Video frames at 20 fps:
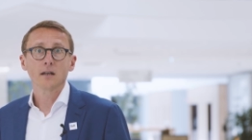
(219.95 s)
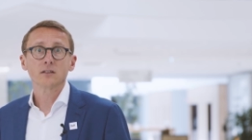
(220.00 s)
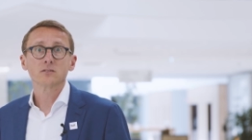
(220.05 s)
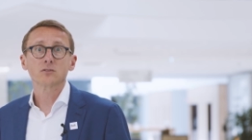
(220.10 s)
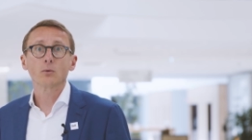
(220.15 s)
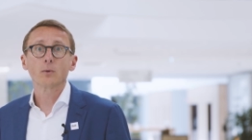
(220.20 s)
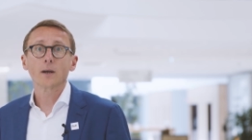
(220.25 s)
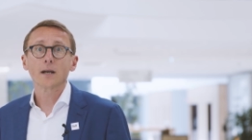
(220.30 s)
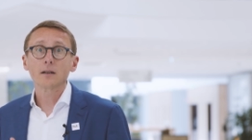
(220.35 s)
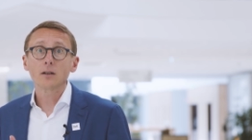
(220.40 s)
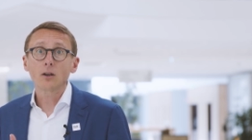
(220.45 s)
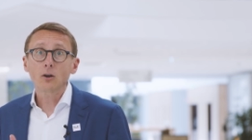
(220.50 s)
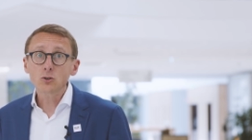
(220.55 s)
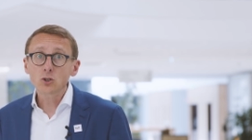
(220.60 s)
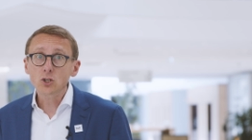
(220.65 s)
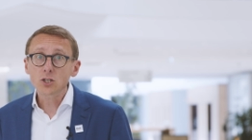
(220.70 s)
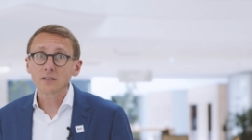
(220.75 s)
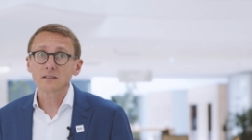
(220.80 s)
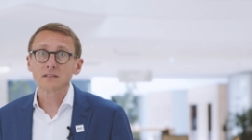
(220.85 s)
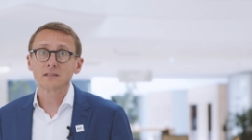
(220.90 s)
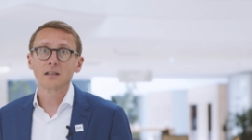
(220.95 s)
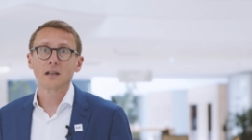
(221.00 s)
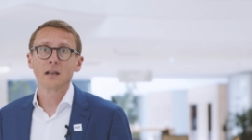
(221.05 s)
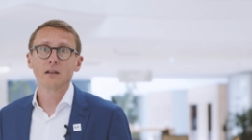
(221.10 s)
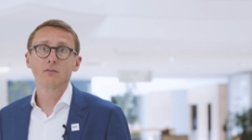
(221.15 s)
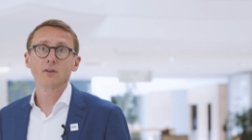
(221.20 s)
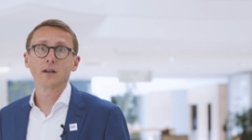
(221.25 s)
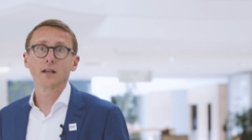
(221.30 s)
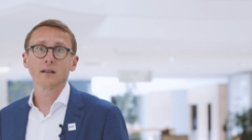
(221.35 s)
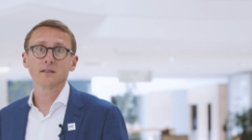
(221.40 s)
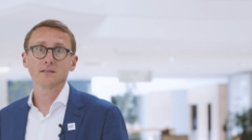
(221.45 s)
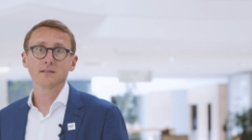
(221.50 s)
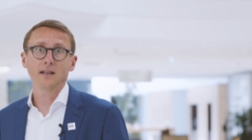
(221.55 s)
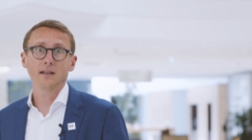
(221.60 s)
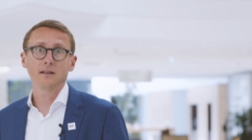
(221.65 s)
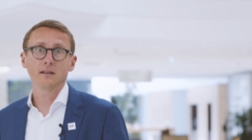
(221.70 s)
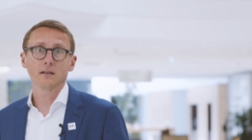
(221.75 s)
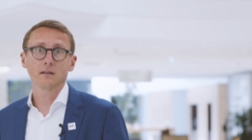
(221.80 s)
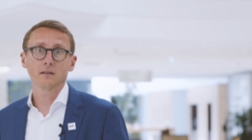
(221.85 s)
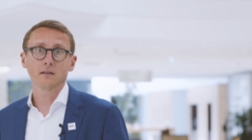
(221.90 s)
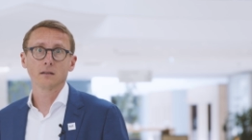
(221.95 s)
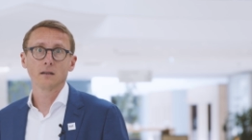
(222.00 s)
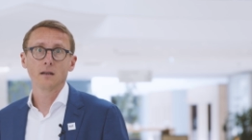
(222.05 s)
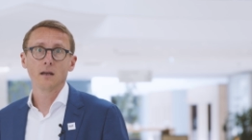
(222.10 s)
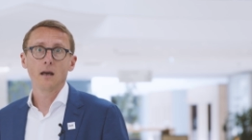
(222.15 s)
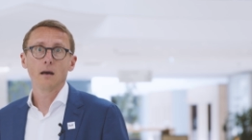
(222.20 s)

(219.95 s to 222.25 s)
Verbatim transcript: So we're not just delivering a standard,